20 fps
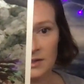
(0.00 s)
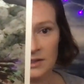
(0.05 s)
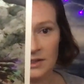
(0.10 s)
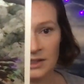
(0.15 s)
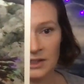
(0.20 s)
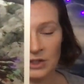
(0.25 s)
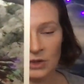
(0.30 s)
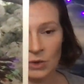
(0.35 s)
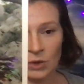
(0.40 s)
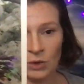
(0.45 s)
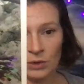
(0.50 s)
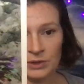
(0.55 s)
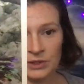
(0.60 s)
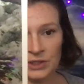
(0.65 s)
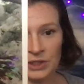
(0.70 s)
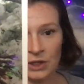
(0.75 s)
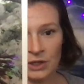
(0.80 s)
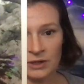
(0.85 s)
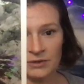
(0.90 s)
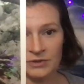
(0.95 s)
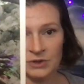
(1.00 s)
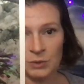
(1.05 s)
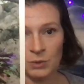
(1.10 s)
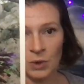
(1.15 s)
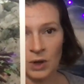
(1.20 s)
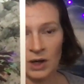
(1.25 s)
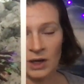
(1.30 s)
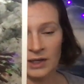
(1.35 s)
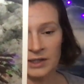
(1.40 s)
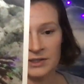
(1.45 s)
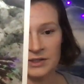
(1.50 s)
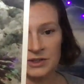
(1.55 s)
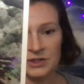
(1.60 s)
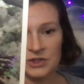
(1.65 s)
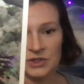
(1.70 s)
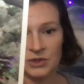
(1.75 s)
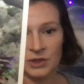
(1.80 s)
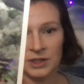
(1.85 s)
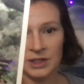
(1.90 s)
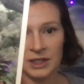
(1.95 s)
you know, holding all of the wands,
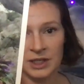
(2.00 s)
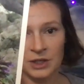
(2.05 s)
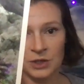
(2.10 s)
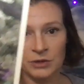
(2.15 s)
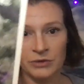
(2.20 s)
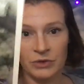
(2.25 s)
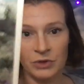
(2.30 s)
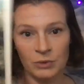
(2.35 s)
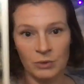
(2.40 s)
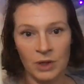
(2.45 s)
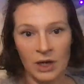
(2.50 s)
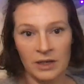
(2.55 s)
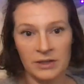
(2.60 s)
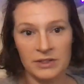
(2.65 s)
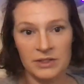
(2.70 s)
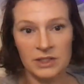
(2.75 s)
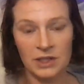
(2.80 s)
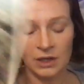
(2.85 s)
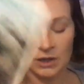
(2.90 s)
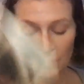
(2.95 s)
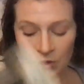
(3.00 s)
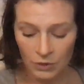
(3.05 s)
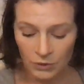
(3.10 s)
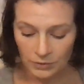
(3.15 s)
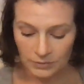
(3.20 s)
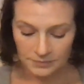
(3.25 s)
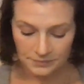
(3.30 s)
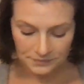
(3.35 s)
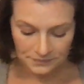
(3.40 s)
trying to get over the rocks to home.